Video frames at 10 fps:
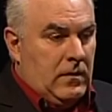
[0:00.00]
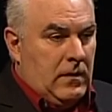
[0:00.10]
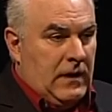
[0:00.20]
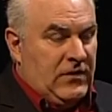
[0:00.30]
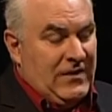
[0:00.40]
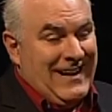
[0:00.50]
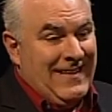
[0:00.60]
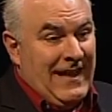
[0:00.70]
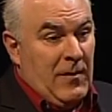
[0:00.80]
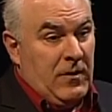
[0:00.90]
uh, I
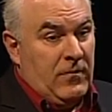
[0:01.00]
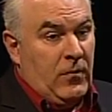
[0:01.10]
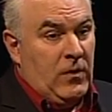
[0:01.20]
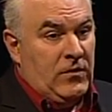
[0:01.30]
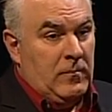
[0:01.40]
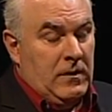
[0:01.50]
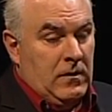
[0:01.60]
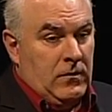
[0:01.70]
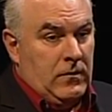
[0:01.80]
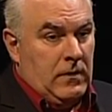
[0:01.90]
started that by forcing me
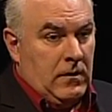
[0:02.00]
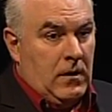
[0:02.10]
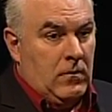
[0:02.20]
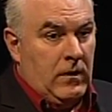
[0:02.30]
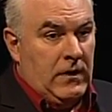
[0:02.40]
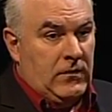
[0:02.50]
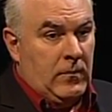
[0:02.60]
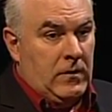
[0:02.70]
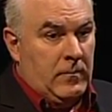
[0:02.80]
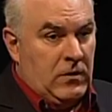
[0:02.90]
to like a hot race. I
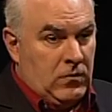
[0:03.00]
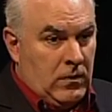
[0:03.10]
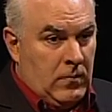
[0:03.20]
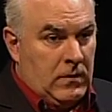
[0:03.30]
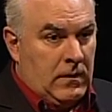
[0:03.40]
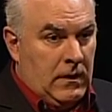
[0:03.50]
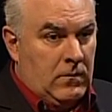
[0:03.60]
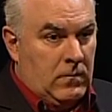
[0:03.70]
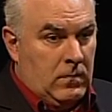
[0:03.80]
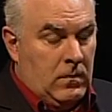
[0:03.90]
wanted to make sure I went to
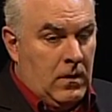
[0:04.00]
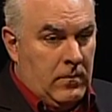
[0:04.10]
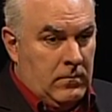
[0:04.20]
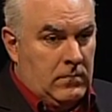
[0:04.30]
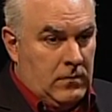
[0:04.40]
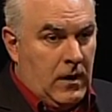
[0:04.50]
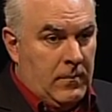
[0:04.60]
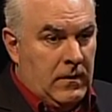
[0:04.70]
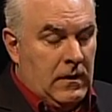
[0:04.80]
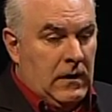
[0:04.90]
each water
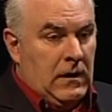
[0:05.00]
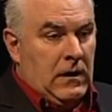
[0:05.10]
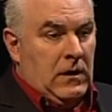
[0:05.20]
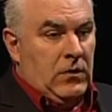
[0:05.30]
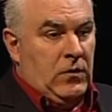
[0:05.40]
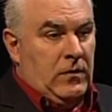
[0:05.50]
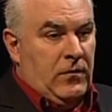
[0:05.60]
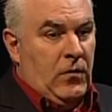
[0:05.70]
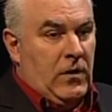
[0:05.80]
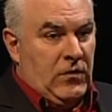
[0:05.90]
stop. So to
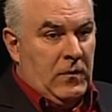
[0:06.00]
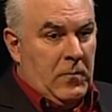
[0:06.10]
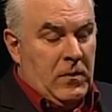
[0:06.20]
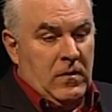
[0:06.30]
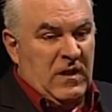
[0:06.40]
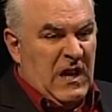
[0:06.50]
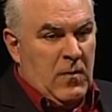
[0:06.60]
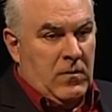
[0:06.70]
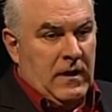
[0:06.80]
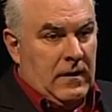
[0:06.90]
force me, I put a little
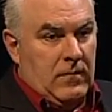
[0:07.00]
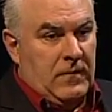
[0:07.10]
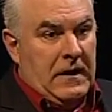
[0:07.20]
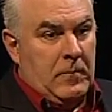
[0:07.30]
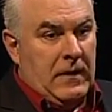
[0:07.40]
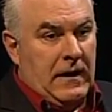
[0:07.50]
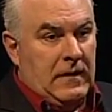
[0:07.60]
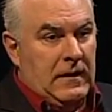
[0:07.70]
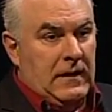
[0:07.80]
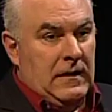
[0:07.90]
camera, like a fanny
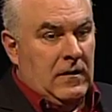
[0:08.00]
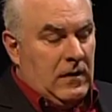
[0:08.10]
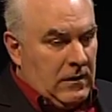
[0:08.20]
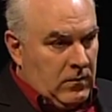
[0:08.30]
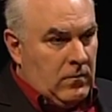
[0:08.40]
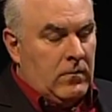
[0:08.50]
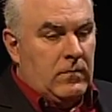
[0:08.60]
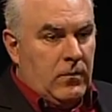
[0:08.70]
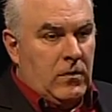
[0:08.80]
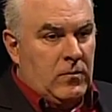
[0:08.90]
pack. Okay. Oh, this will
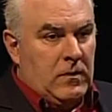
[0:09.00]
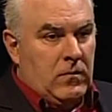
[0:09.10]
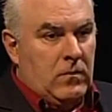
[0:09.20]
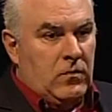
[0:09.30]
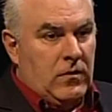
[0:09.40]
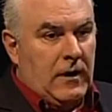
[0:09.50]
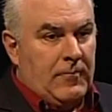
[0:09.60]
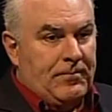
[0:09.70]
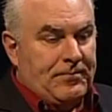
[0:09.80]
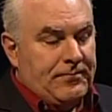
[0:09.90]
force me to stop.